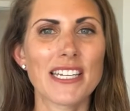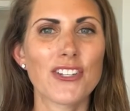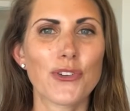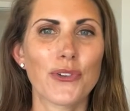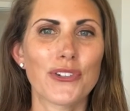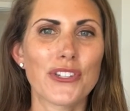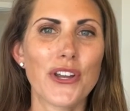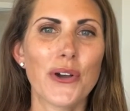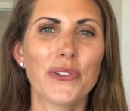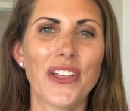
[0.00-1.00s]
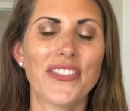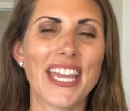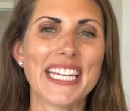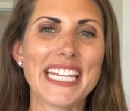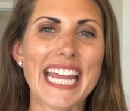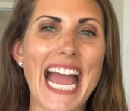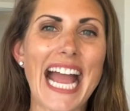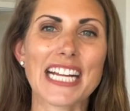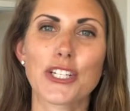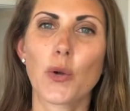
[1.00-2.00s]
business owners know that they need to
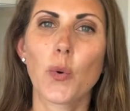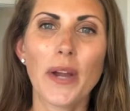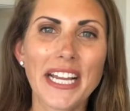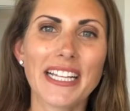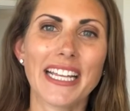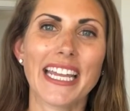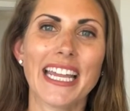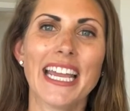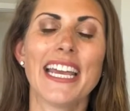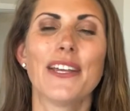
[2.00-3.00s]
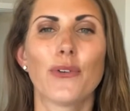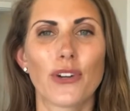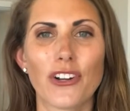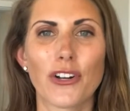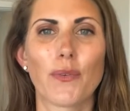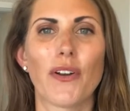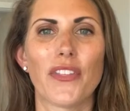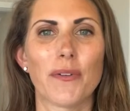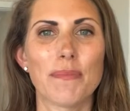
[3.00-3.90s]
act quickly in order to grow their